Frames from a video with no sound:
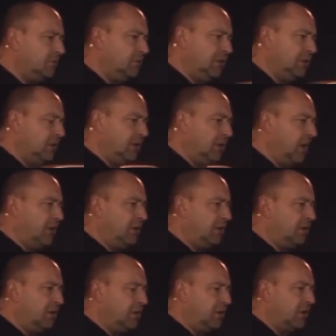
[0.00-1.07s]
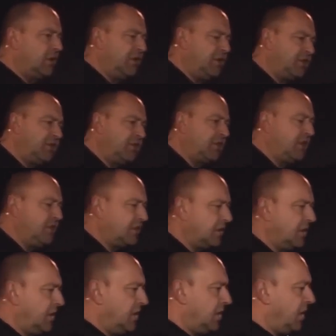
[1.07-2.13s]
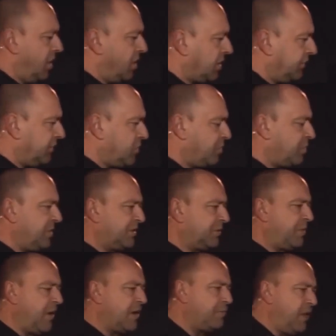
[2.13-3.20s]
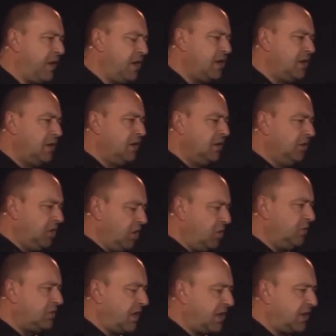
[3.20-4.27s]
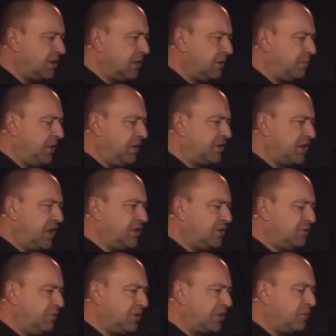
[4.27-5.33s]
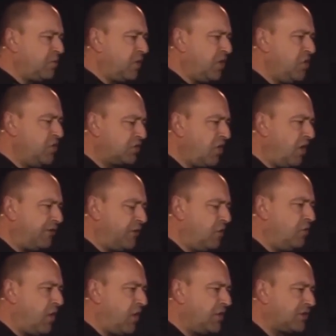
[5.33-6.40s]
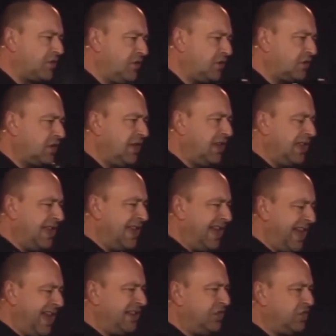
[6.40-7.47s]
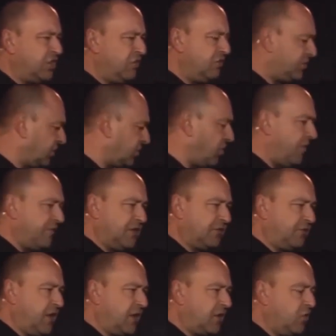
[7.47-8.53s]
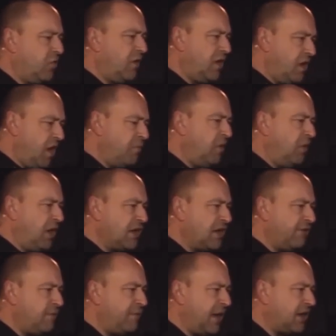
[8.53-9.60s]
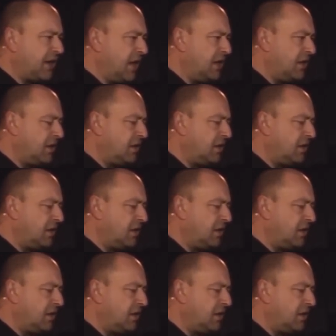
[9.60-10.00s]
The conditions is, I'll give you a piece of paper, you take it to the police station with someone who's got a full licence and insurance to drive this vehicle, and we'll let you have it back again.